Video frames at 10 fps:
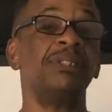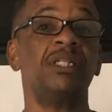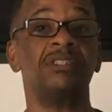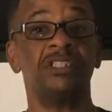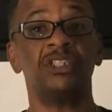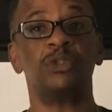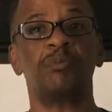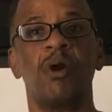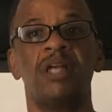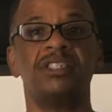because this is
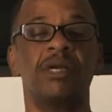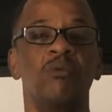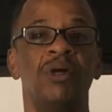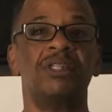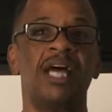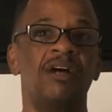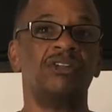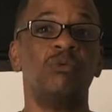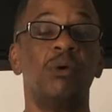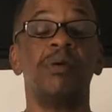Project
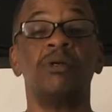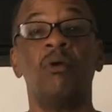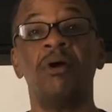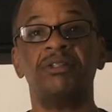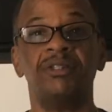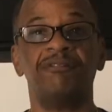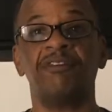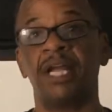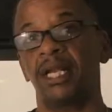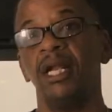1000, where we're going to
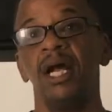affect